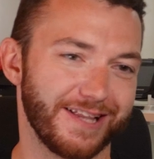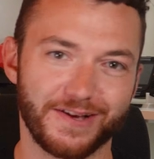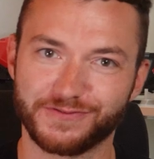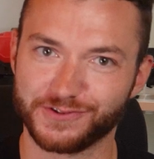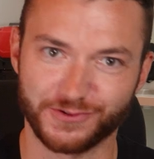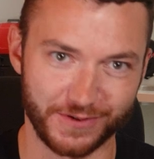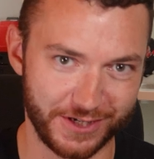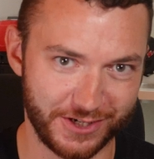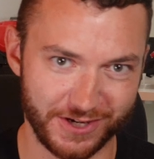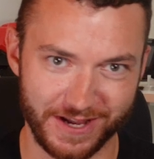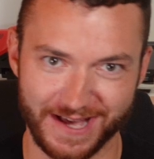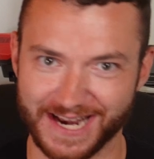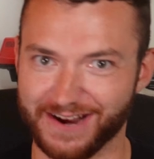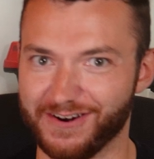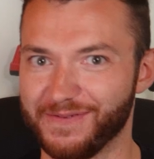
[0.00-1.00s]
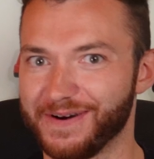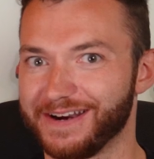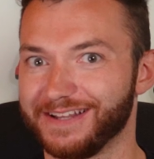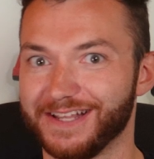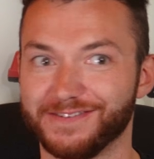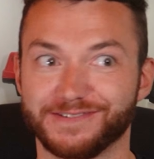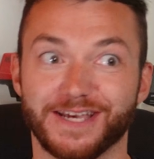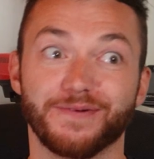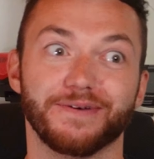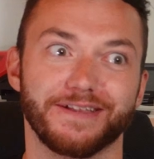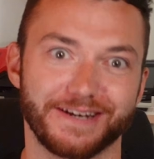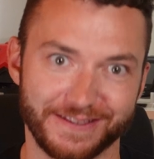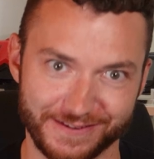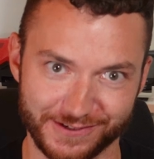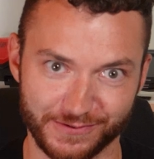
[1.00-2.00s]
loves the Switch, and everybody loves
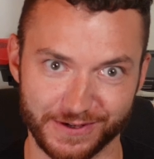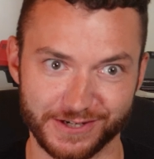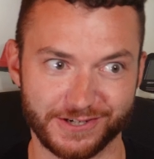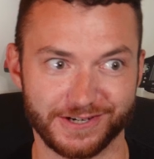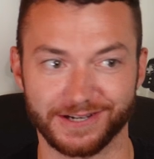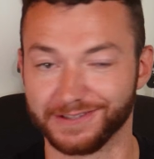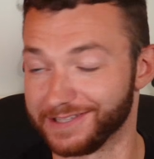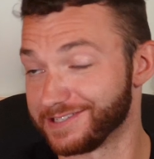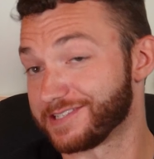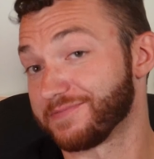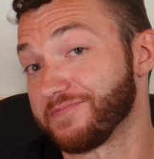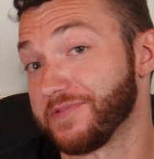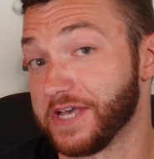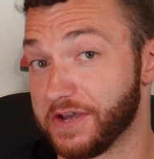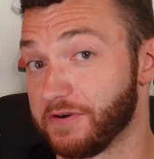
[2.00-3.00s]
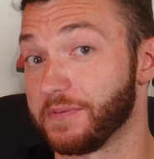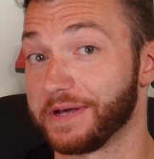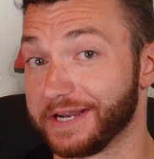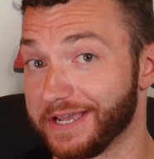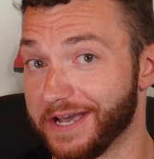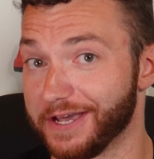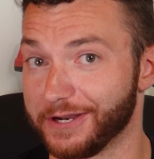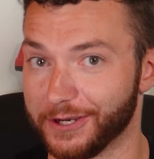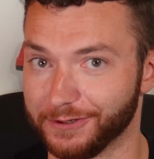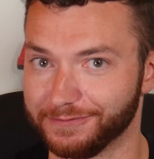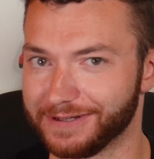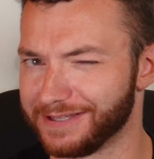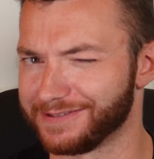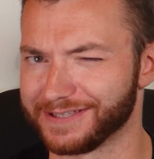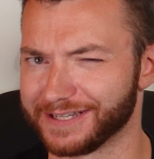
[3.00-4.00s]
emulating the Switch, at least everybody I know,
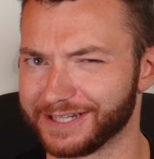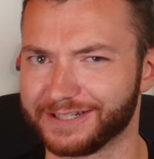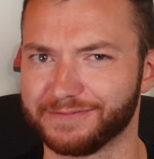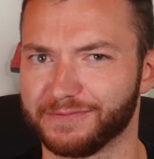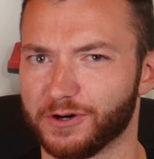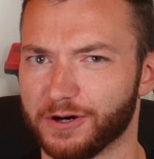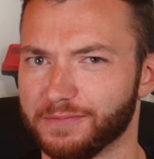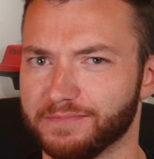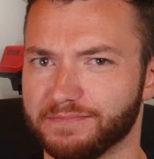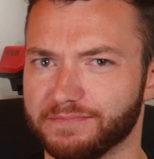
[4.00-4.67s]
I think, or